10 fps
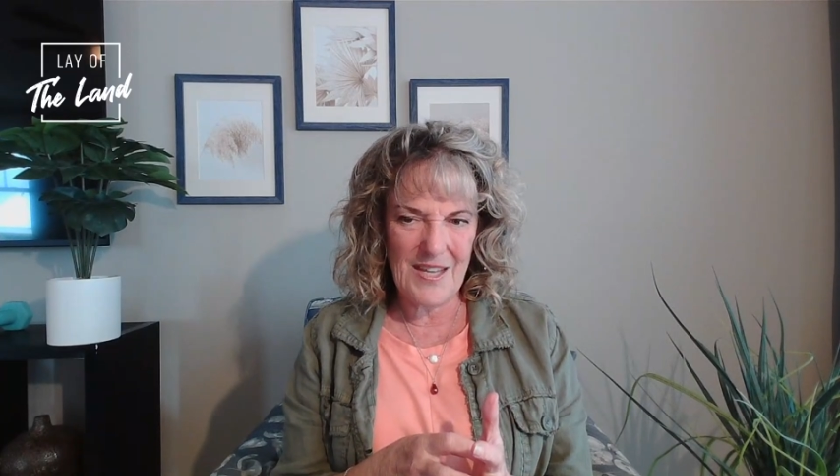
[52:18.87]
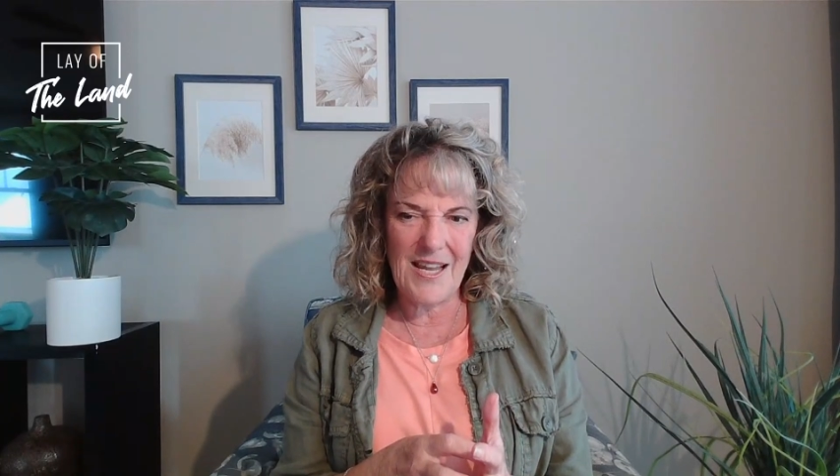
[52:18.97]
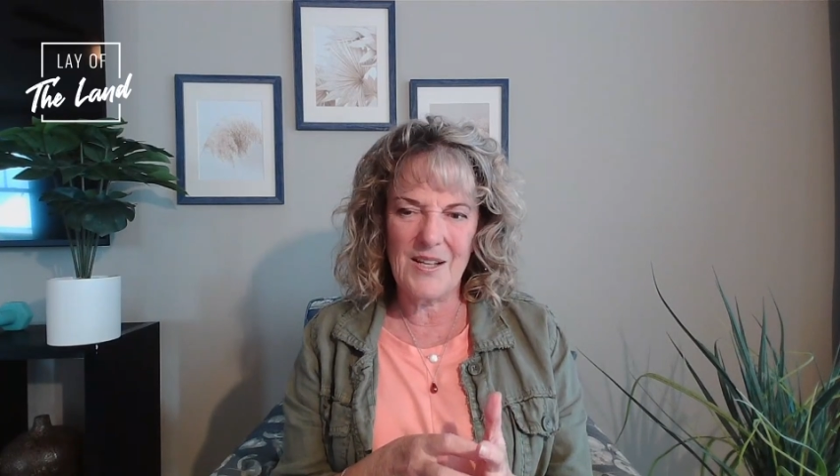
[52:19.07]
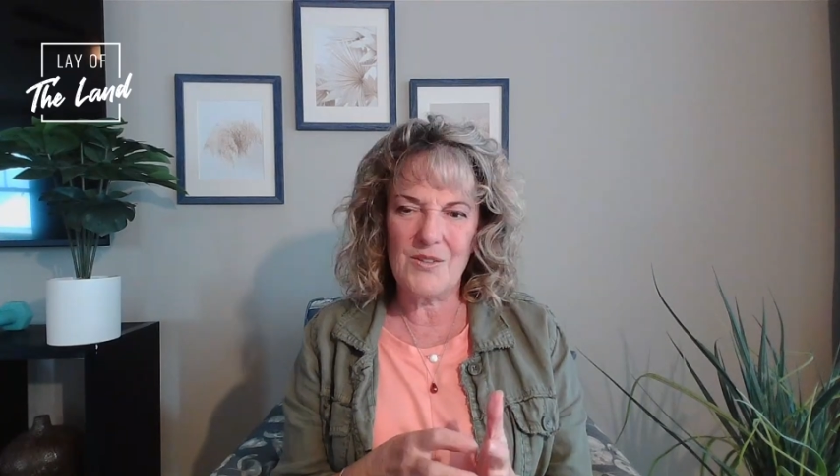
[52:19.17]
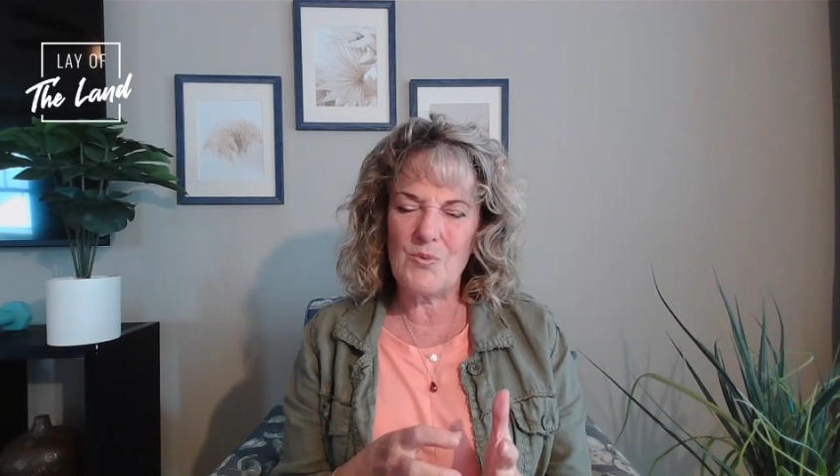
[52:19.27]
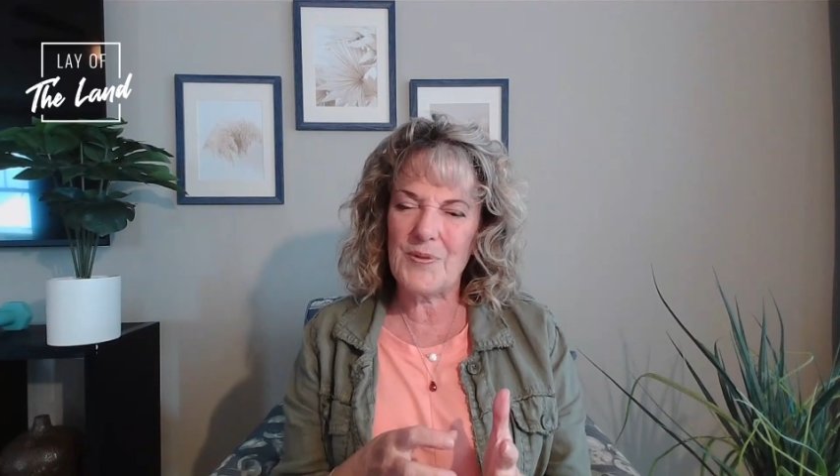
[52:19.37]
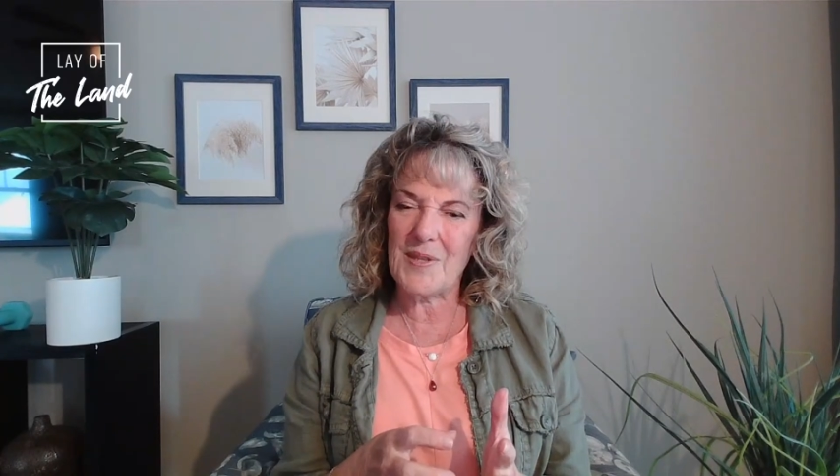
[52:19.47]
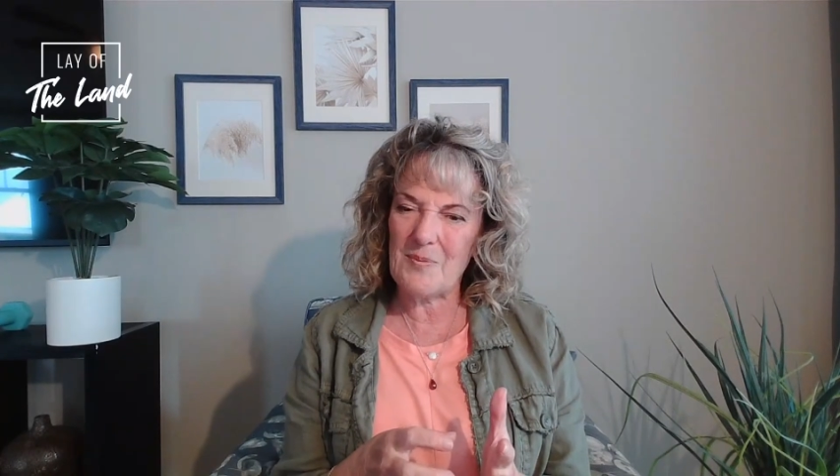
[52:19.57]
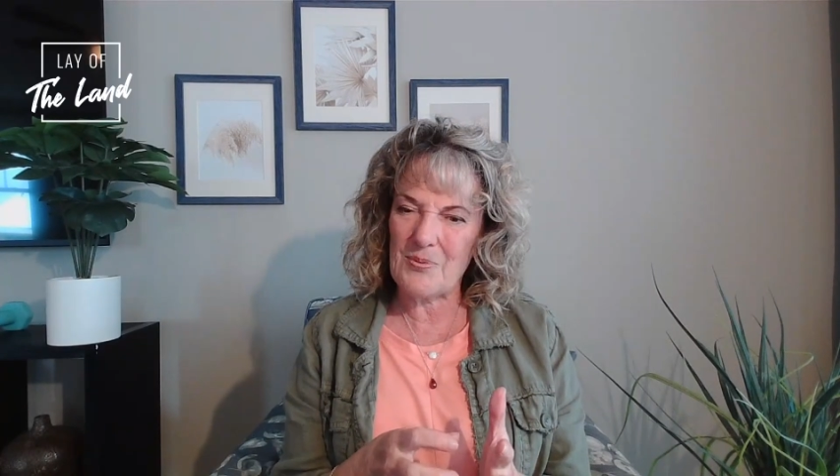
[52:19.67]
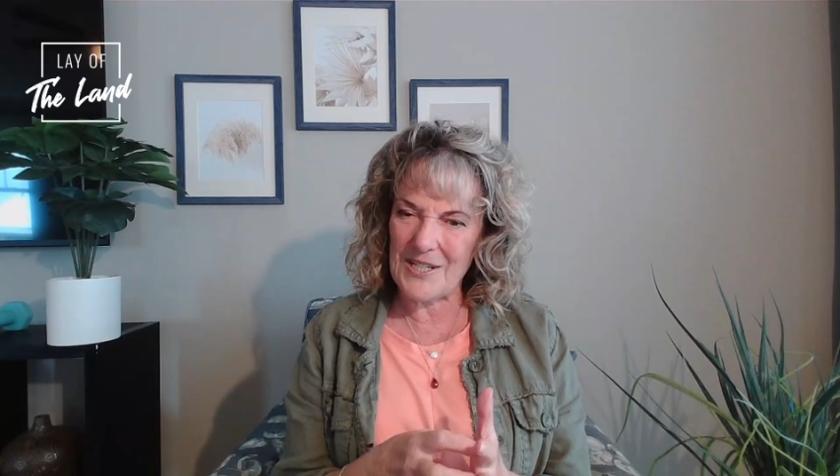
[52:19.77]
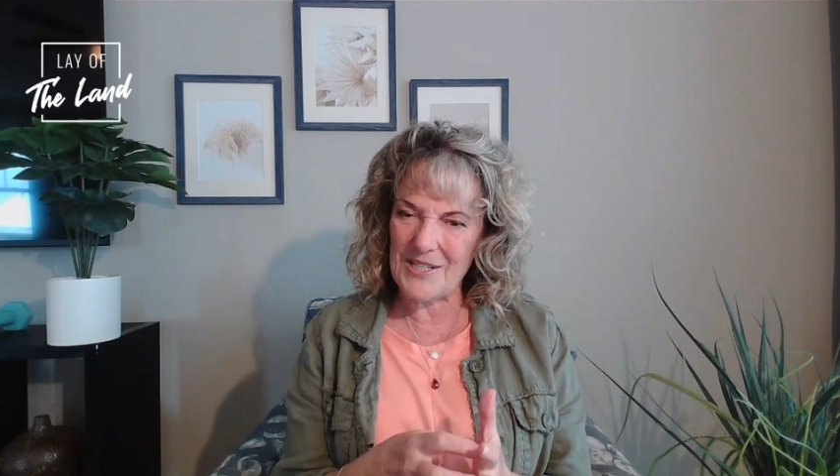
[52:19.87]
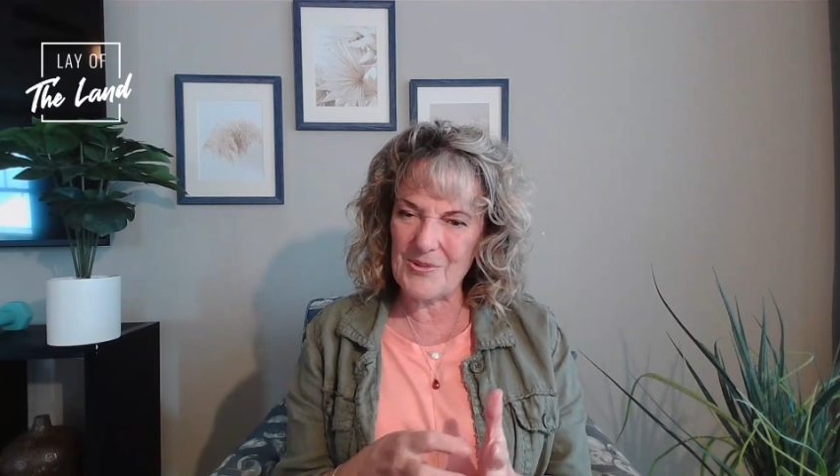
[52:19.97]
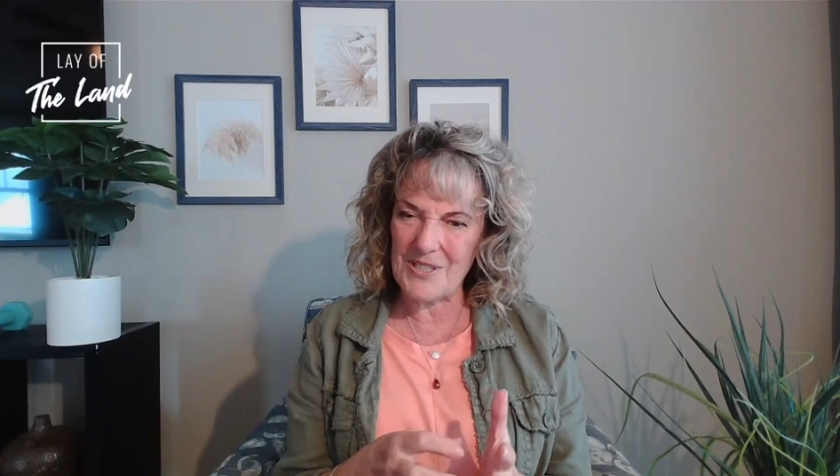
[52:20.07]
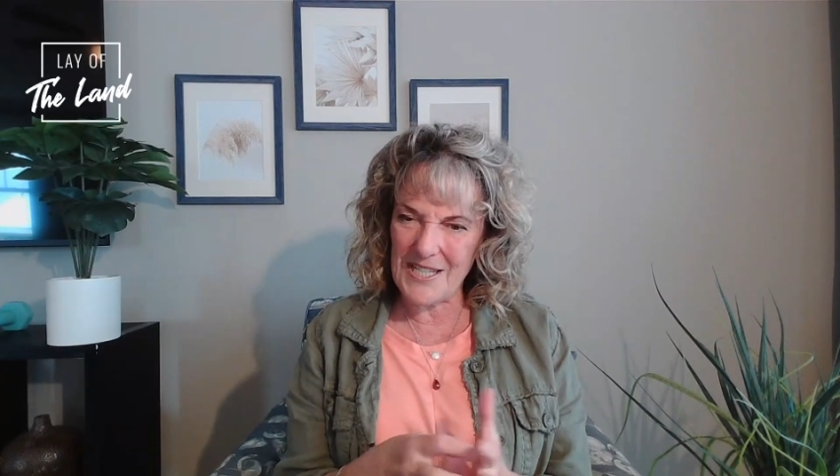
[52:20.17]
and what they bring to a